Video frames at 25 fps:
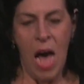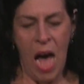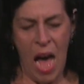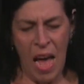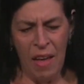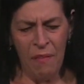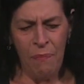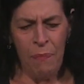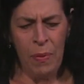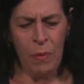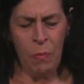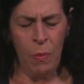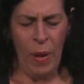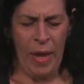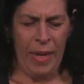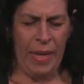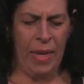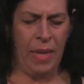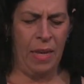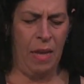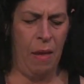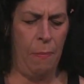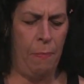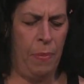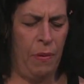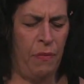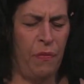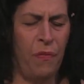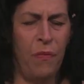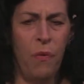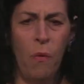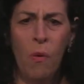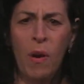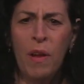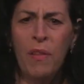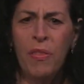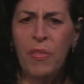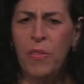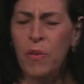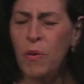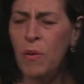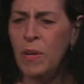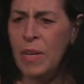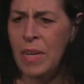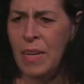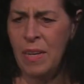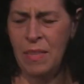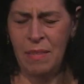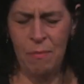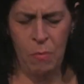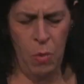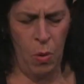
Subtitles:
I've been waking up at 4:30 in